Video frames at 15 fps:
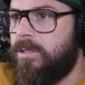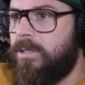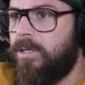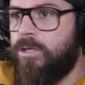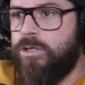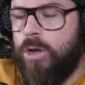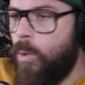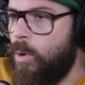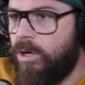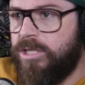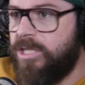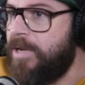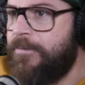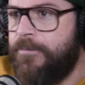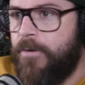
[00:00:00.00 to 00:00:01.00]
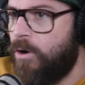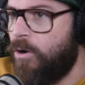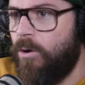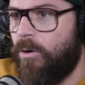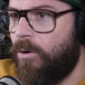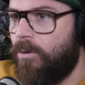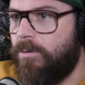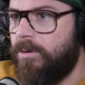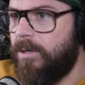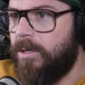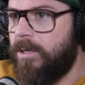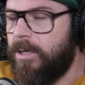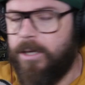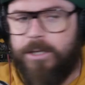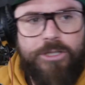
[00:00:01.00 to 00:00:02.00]
No one can see fuck all.
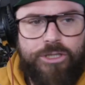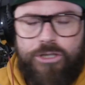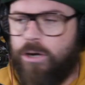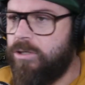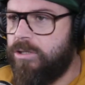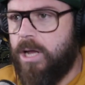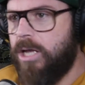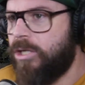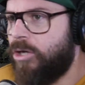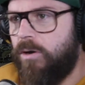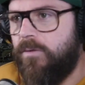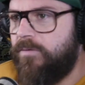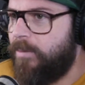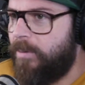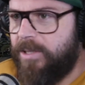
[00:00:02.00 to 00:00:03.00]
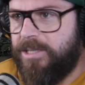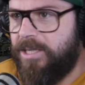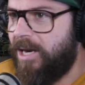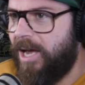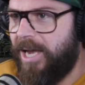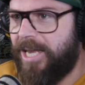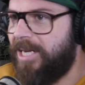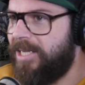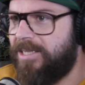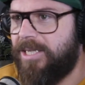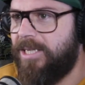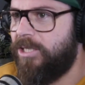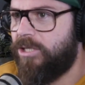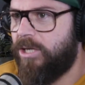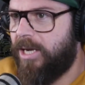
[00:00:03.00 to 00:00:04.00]
John's as comfortable as you like in his
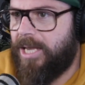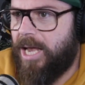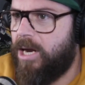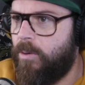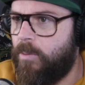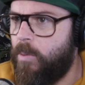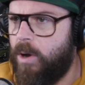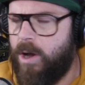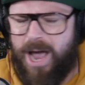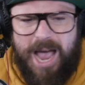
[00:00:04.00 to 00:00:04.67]
T-shirt, getting on with work.